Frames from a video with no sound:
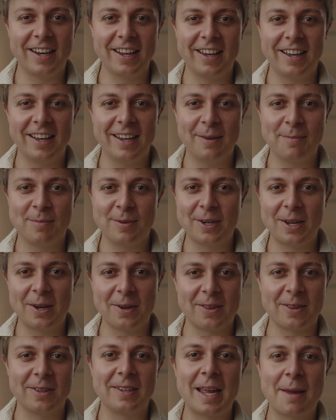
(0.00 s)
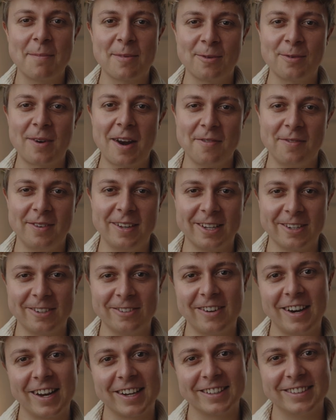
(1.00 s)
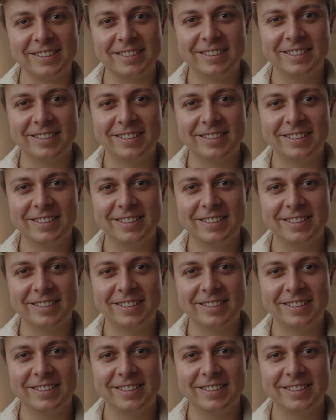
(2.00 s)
I pronounced the names roughly correct.